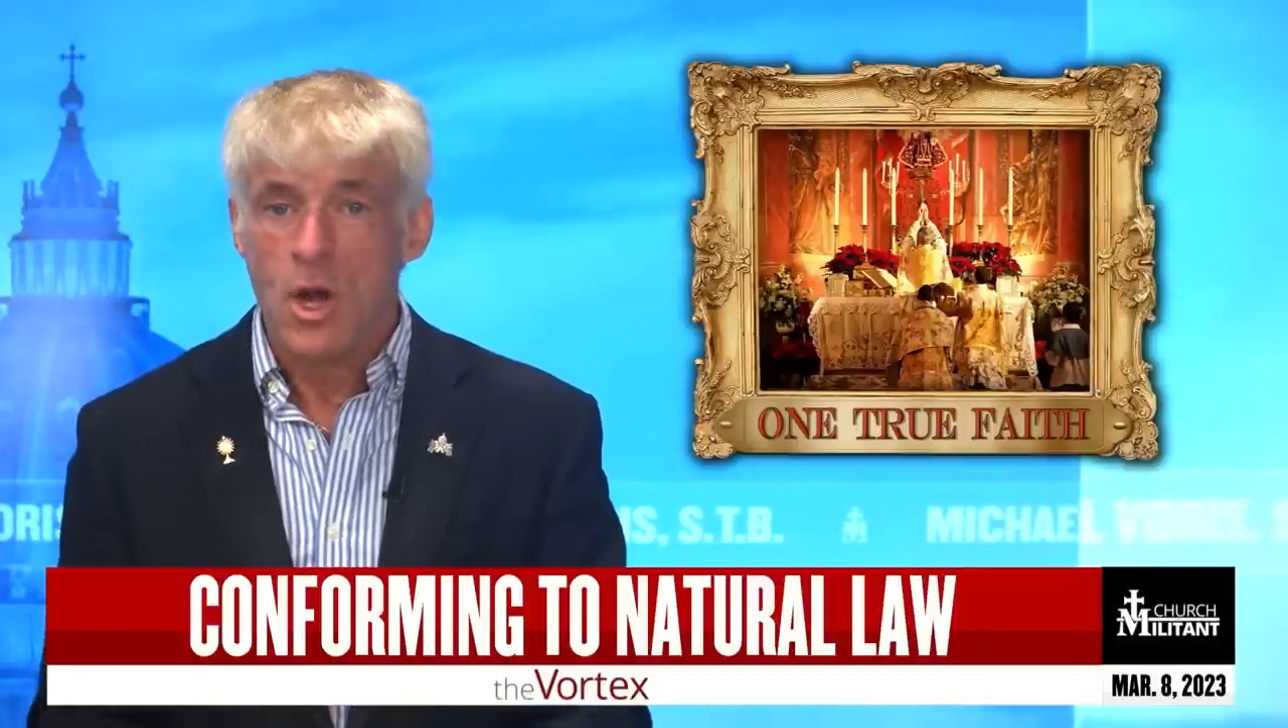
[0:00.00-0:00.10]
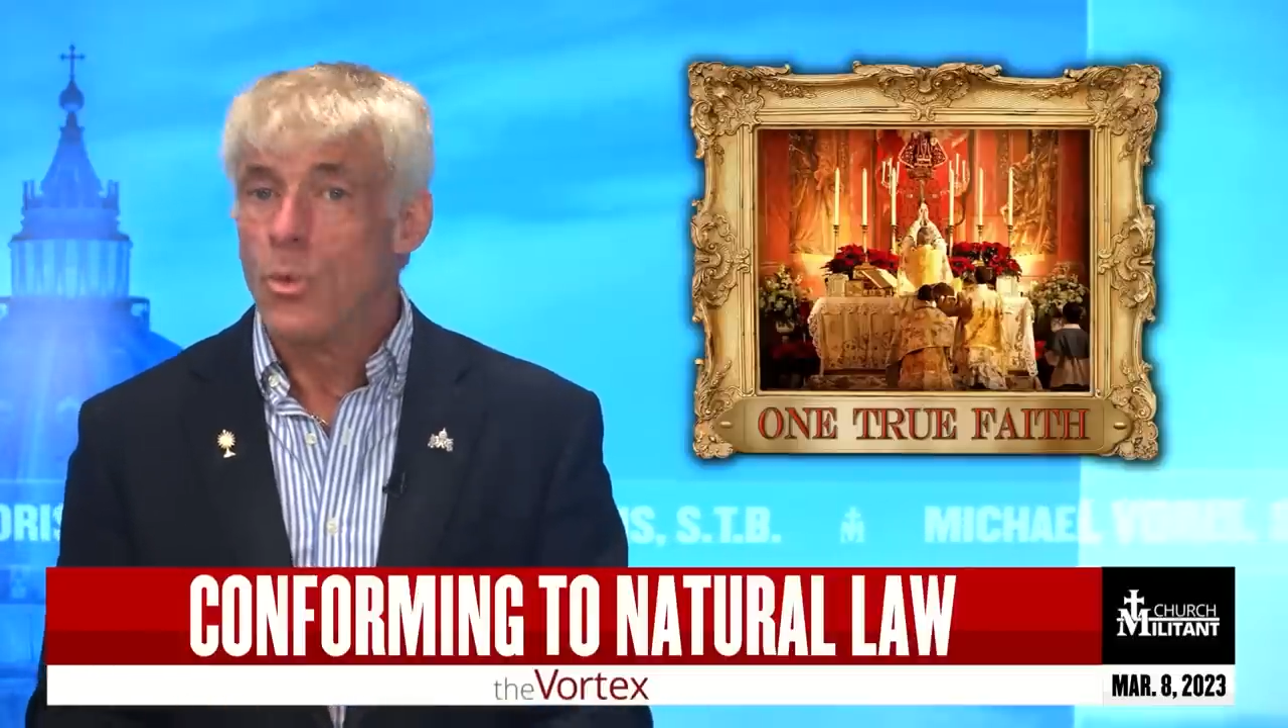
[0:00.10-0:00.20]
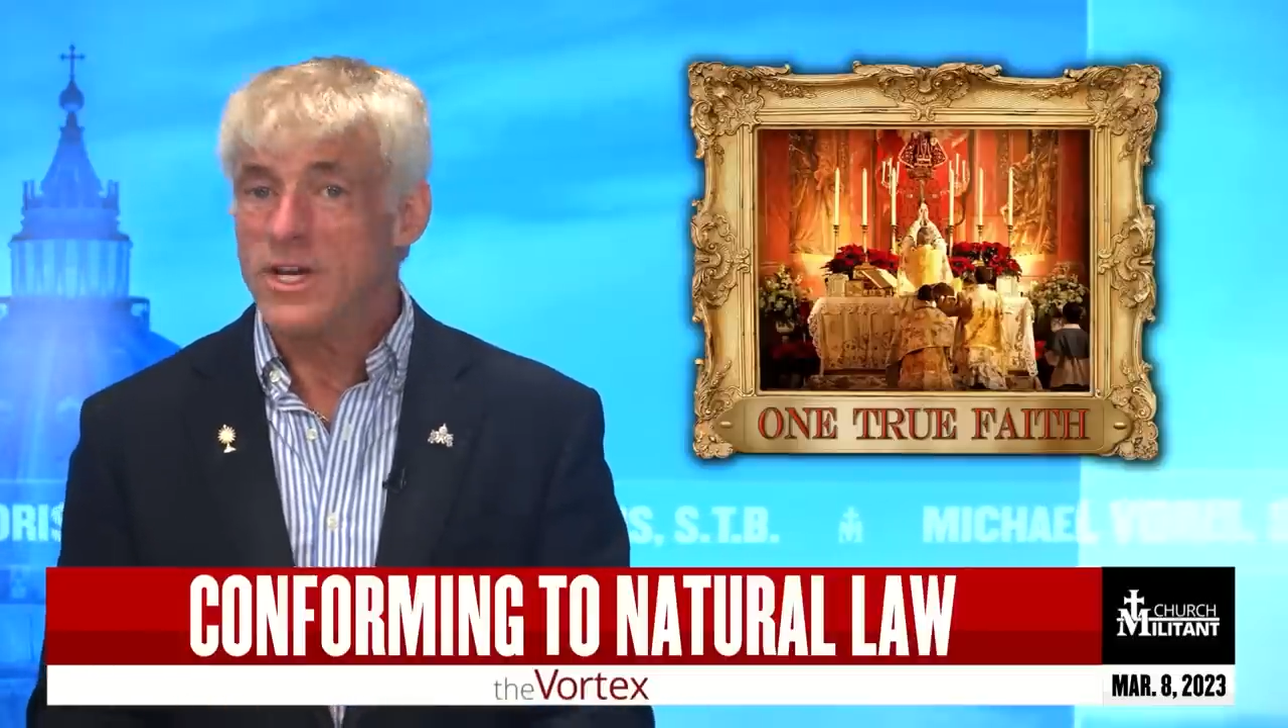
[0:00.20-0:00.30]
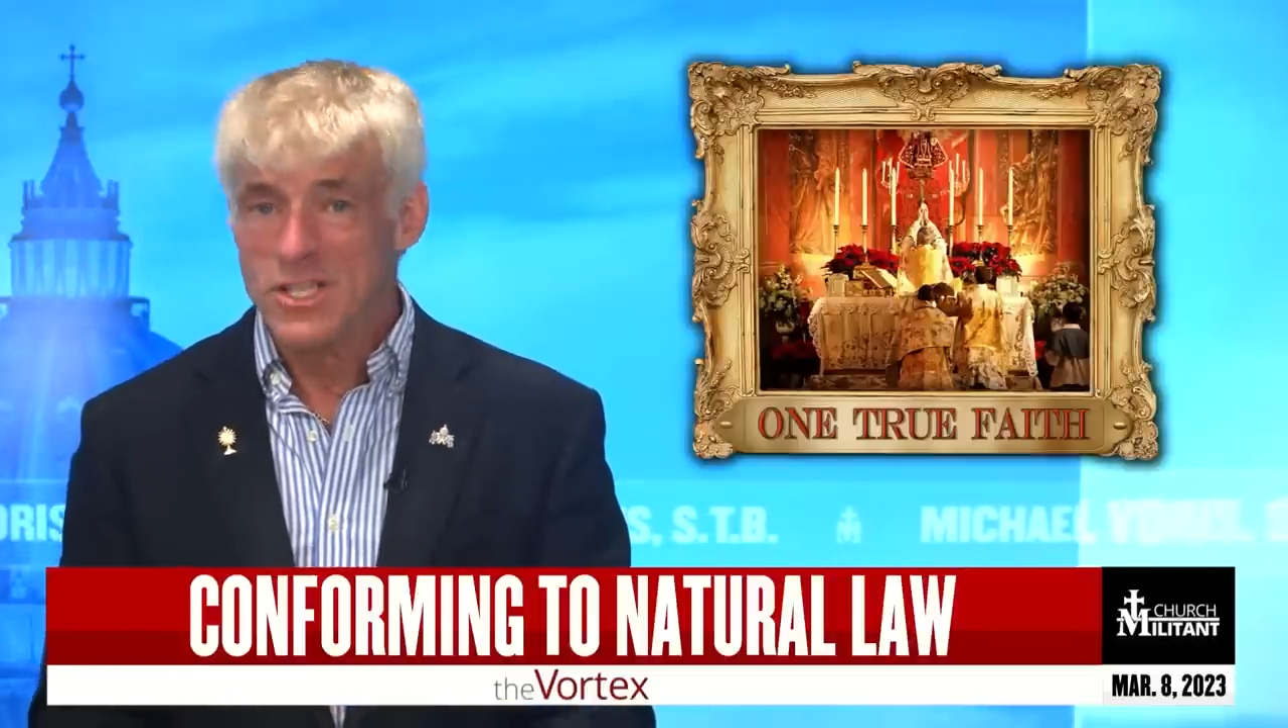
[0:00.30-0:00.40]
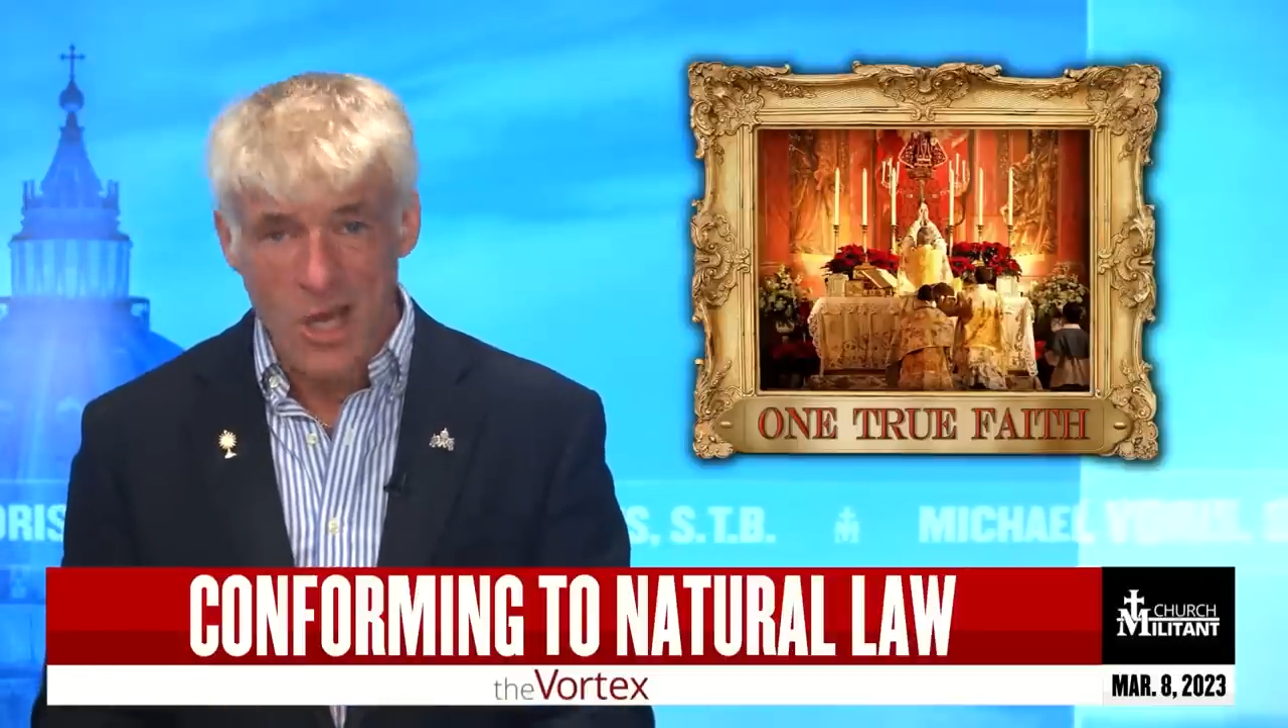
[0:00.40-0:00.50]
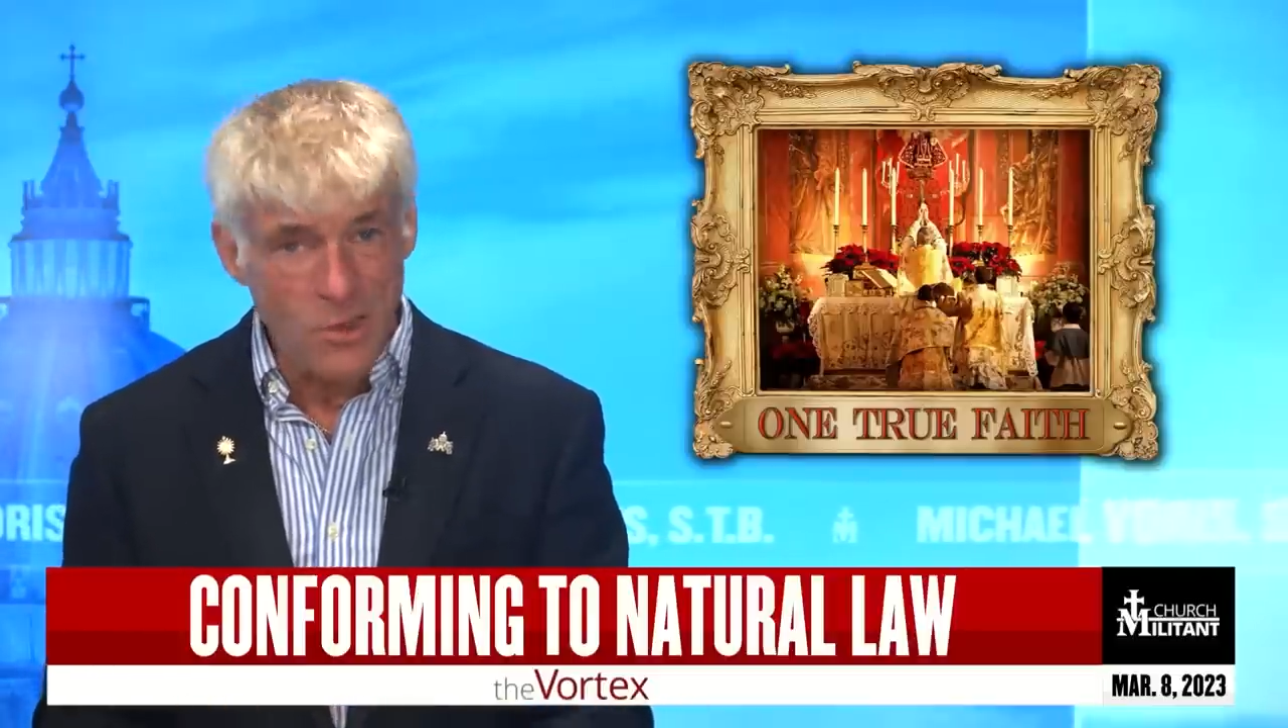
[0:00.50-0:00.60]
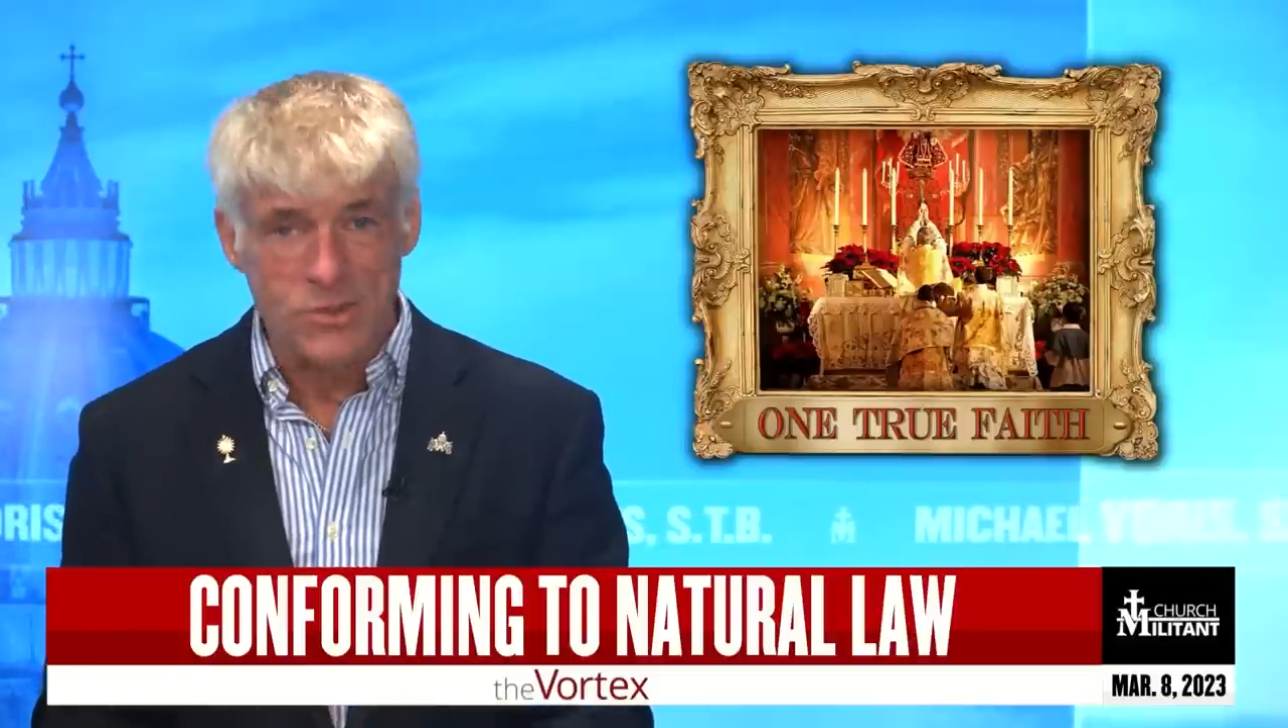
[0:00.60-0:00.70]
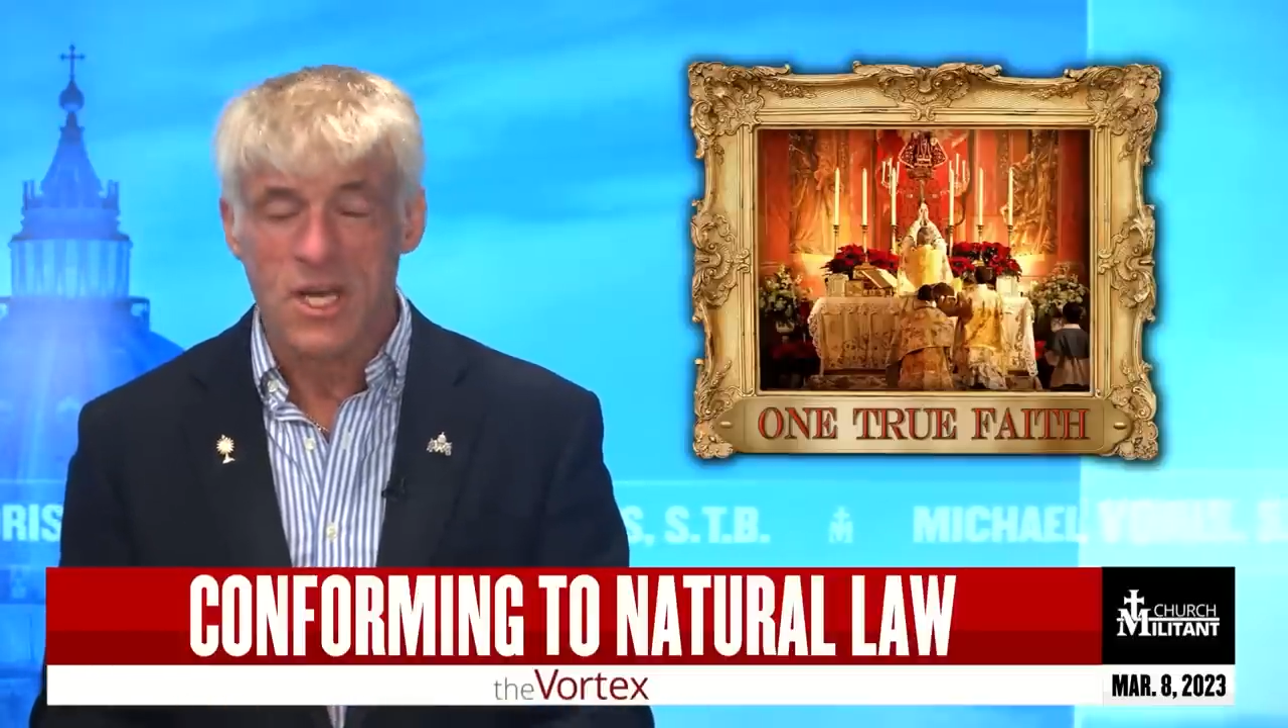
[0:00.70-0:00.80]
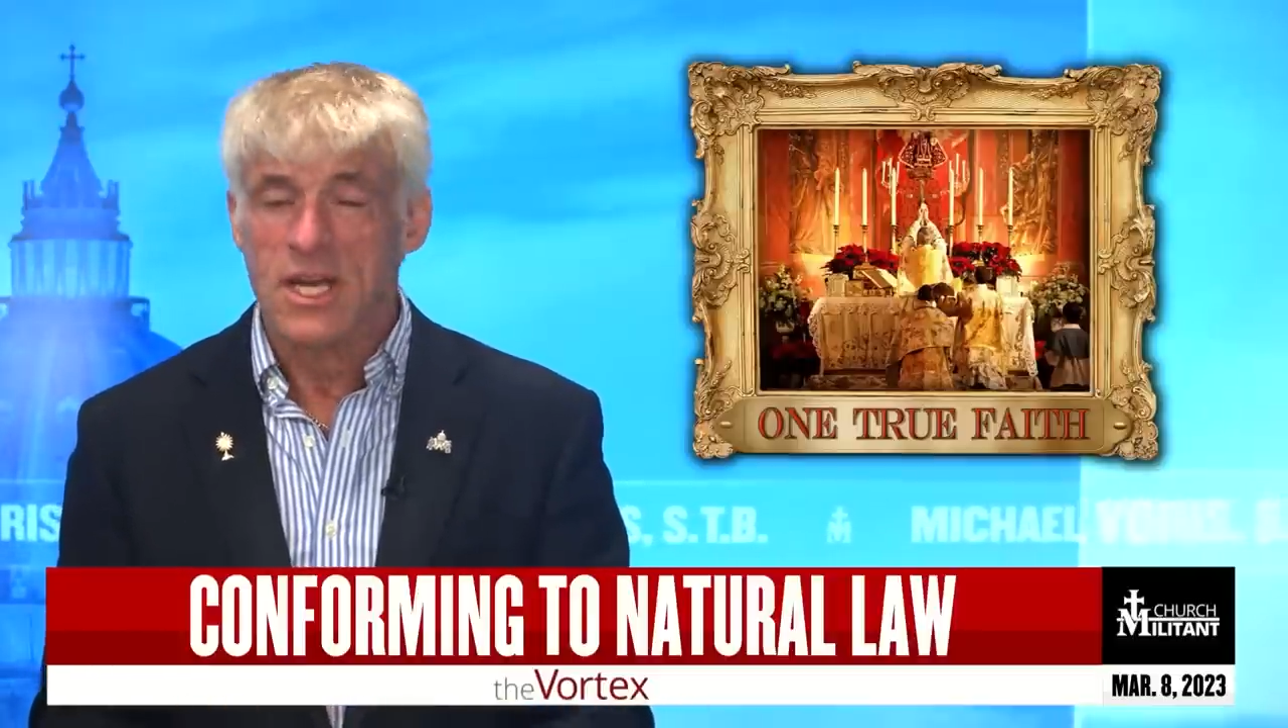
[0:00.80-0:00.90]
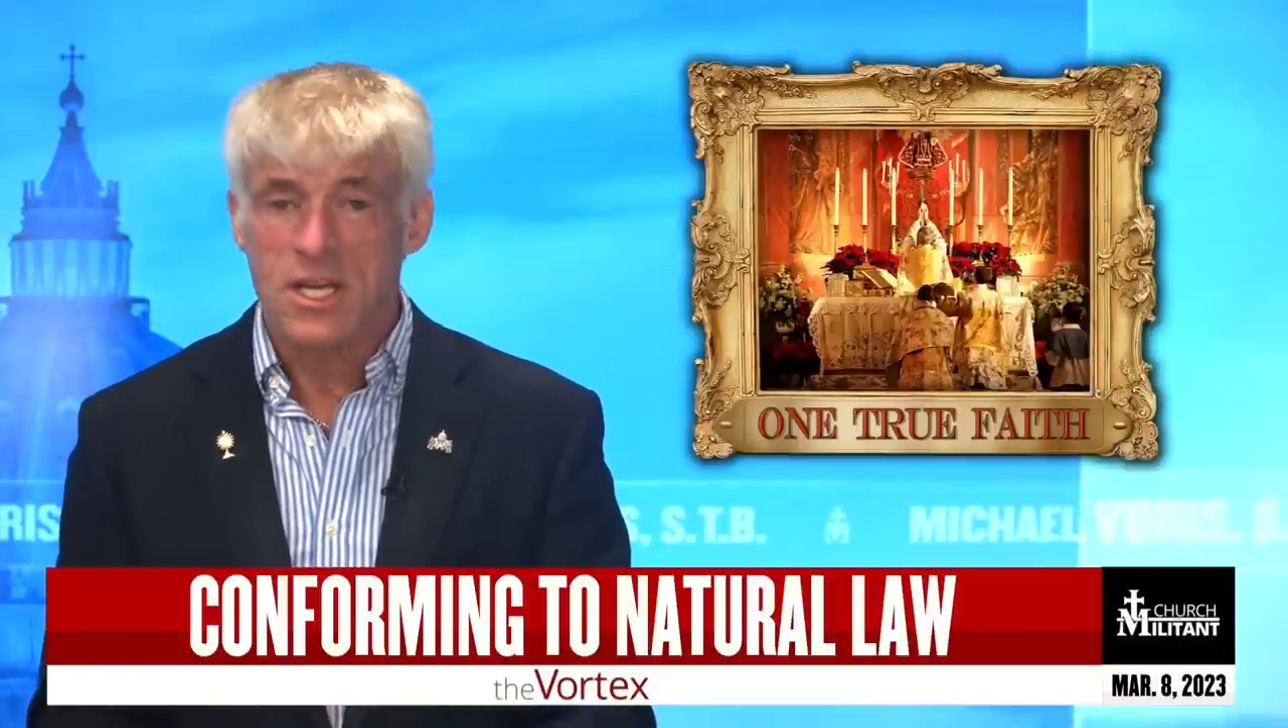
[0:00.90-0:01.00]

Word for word: We don't